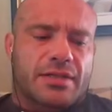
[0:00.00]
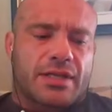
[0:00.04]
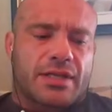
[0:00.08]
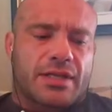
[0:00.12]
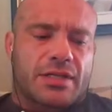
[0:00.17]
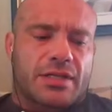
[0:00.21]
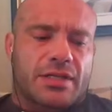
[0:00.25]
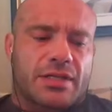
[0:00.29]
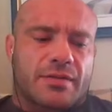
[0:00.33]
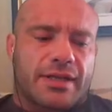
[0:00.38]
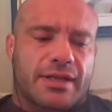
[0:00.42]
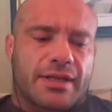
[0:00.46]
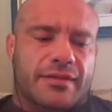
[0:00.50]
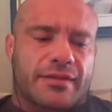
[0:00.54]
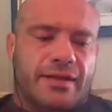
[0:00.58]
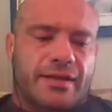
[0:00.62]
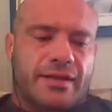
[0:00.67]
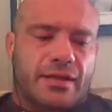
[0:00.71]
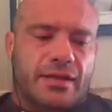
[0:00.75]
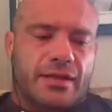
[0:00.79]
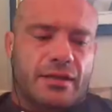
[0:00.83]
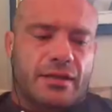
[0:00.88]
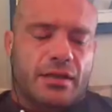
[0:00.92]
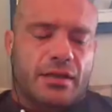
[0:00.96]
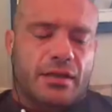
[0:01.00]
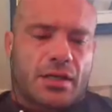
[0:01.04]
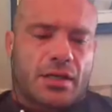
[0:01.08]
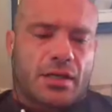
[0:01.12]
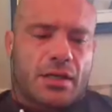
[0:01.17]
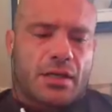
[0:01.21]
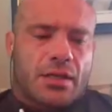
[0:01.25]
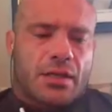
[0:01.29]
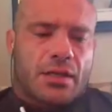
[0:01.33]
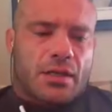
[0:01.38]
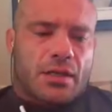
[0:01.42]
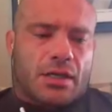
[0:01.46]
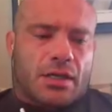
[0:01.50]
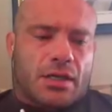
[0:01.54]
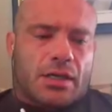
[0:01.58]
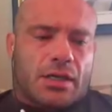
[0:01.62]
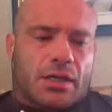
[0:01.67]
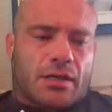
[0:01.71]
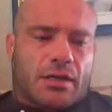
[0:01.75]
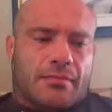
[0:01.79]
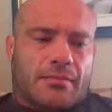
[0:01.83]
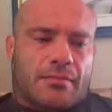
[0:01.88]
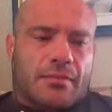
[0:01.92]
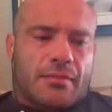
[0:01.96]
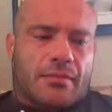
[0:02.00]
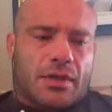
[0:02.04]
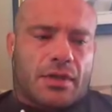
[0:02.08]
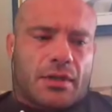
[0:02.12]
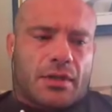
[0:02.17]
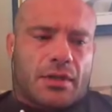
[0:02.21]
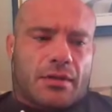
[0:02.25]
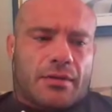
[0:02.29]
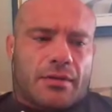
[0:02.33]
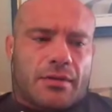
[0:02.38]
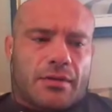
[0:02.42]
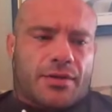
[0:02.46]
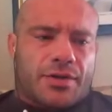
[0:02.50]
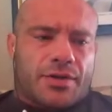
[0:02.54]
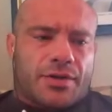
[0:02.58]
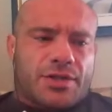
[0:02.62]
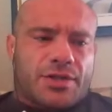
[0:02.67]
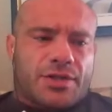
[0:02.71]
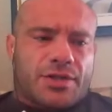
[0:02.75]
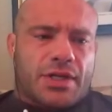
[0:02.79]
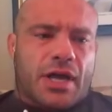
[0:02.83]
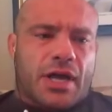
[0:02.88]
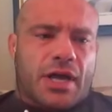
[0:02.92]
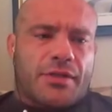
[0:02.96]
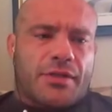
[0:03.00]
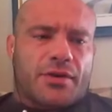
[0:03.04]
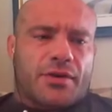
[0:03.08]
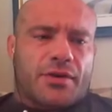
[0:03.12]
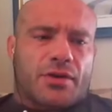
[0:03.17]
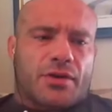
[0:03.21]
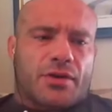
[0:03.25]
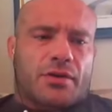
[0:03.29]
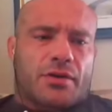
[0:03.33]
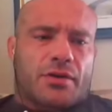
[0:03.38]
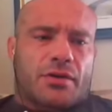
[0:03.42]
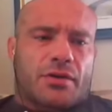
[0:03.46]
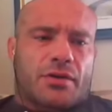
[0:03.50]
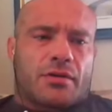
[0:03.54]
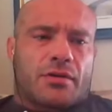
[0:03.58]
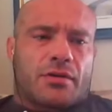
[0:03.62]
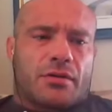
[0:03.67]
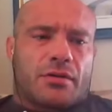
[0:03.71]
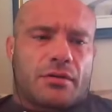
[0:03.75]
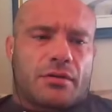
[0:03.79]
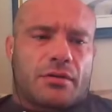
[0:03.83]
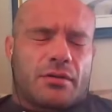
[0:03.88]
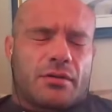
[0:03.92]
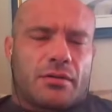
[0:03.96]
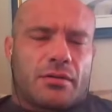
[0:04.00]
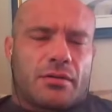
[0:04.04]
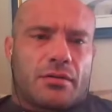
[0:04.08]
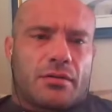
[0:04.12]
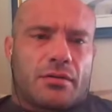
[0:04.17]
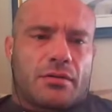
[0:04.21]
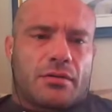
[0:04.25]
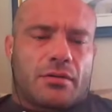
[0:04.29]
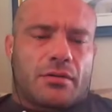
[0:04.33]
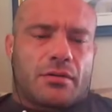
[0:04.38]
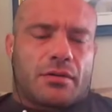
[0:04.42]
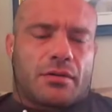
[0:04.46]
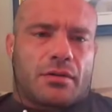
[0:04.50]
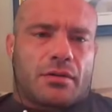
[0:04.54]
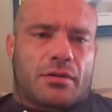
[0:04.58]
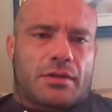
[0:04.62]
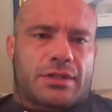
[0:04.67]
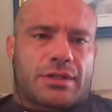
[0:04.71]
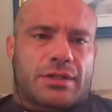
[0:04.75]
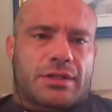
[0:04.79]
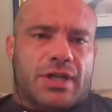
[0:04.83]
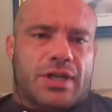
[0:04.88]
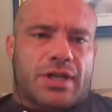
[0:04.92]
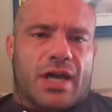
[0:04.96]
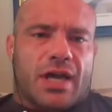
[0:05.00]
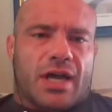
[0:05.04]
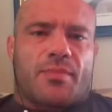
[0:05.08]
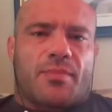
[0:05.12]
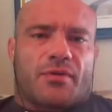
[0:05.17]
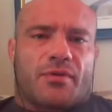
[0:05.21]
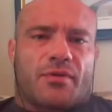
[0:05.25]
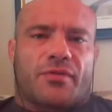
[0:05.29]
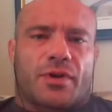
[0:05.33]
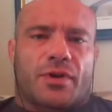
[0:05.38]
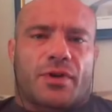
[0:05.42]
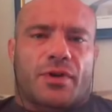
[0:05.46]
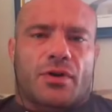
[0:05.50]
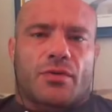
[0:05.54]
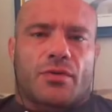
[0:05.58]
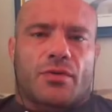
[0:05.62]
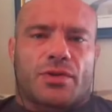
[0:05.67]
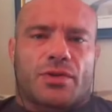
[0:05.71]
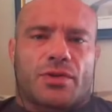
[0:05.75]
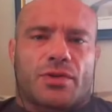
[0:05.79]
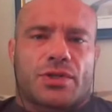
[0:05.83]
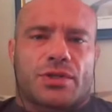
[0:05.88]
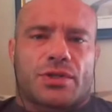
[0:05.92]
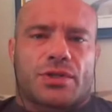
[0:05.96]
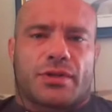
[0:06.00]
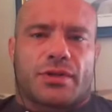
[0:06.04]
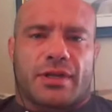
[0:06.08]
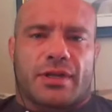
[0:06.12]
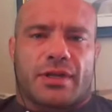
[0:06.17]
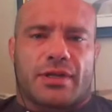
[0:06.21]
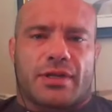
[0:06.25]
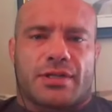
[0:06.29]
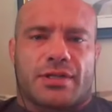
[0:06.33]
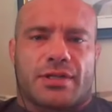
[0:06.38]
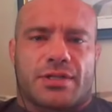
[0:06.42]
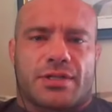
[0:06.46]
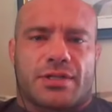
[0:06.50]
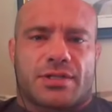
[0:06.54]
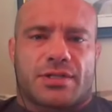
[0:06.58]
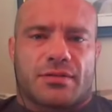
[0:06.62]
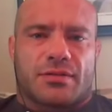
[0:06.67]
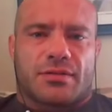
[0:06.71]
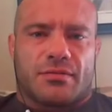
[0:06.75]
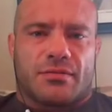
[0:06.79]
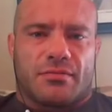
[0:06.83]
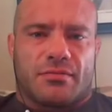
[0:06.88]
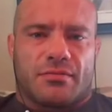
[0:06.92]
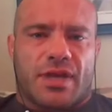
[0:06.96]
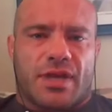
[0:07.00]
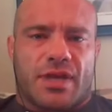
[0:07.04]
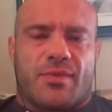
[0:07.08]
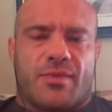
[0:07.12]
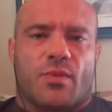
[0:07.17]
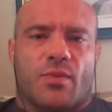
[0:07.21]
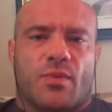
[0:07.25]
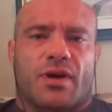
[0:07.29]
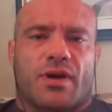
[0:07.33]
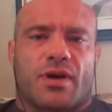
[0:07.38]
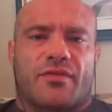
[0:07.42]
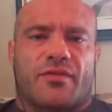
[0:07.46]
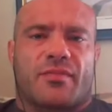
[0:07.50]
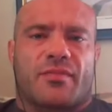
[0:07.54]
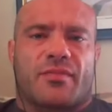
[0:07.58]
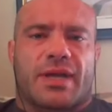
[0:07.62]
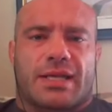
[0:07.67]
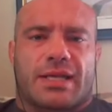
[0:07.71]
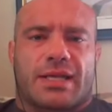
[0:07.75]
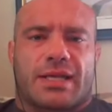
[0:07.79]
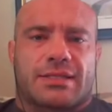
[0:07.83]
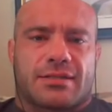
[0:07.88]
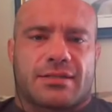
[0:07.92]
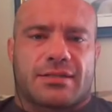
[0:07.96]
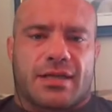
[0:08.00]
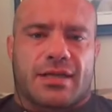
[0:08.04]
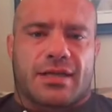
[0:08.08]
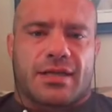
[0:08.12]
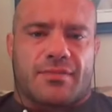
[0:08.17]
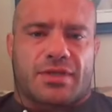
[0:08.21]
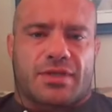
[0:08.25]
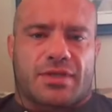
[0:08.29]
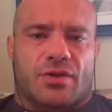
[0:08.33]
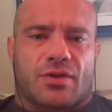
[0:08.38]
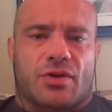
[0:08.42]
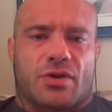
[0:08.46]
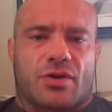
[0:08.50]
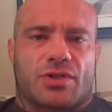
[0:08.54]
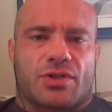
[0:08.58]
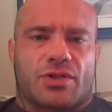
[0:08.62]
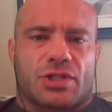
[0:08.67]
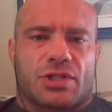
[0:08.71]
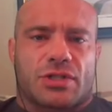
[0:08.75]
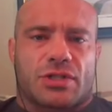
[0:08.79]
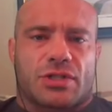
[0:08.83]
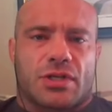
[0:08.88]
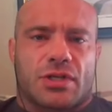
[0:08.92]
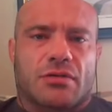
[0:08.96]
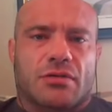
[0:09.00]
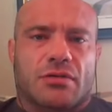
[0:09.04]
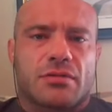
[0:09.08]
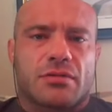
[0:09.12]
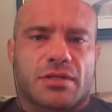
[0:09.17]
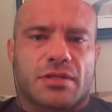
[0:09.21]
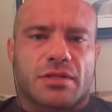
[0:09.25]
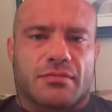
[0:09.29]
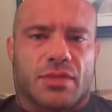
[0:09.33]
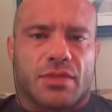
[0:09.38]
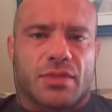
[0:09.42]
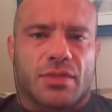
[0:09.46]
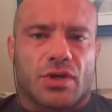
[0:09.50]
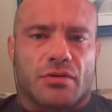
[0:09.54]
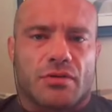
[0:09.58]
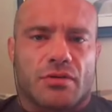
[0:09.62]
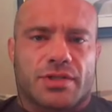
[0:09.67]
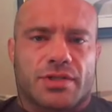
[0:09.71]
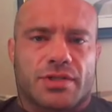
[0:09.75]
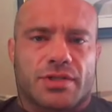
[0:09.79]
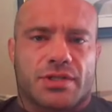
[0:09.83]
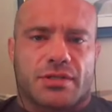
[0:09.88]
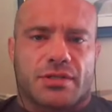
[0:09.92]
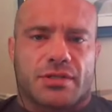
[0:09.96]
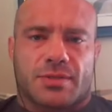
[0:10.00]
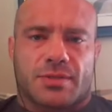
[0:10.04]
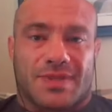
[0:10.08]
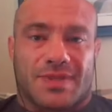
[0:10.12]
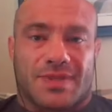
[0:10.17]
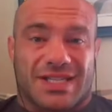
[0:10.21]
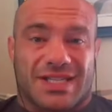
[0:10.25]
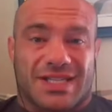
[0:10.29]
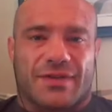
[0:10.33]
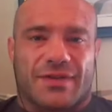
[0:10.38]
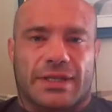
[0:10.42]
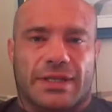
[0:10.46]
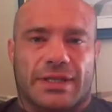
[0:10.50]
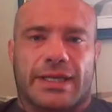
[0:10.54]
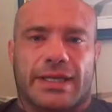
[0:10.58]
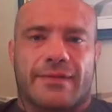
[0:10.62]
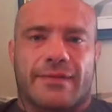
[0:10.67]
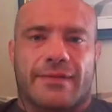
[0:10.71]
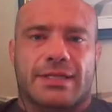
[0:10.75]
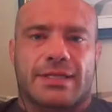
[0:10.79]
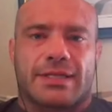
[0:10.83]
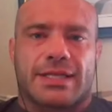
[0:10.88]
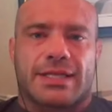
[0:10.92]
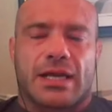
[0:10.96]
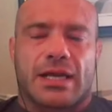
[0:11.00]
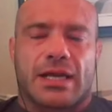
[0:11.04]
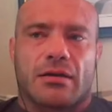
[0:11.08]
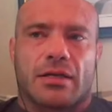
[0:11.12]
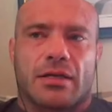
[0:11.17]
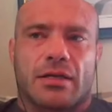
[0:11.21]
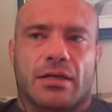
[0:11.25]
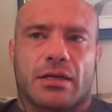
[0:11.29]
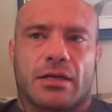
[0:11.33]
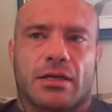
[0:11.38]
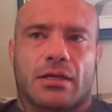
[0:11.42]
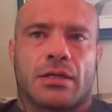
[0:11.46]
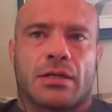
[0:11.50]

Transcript: the issue, I think um, there's another uh, type of coach that is maybe one of the best types of coaches and knows the most, specifically in this area.